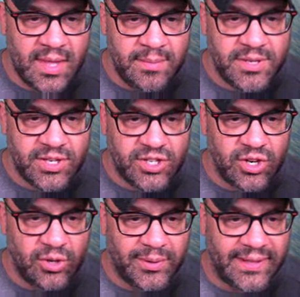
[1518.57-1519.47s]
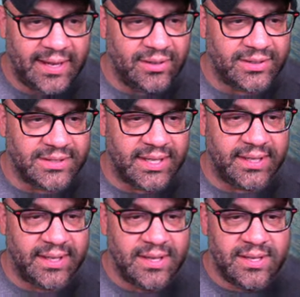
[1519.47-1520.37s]
Let me just show you what that looks like.
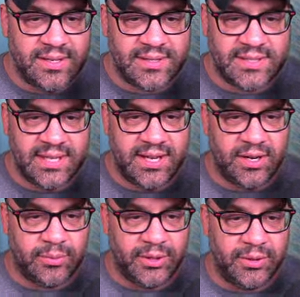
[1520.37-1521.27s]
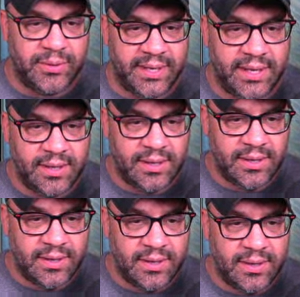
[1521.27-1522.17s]
You can see here we're doing
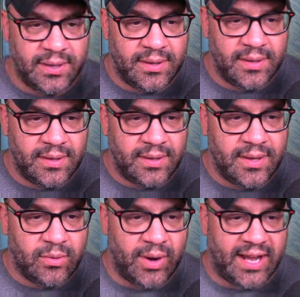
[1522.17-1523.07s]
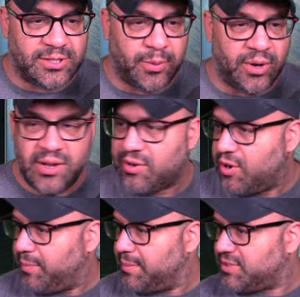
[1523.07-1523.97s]
we're exporting
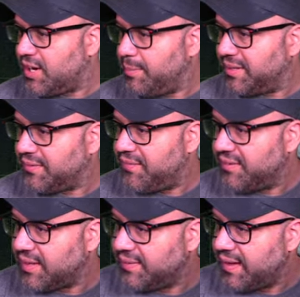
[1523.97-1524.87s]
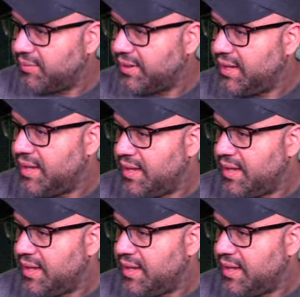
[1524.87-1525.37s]
Chromium. Sorry about the font on that one.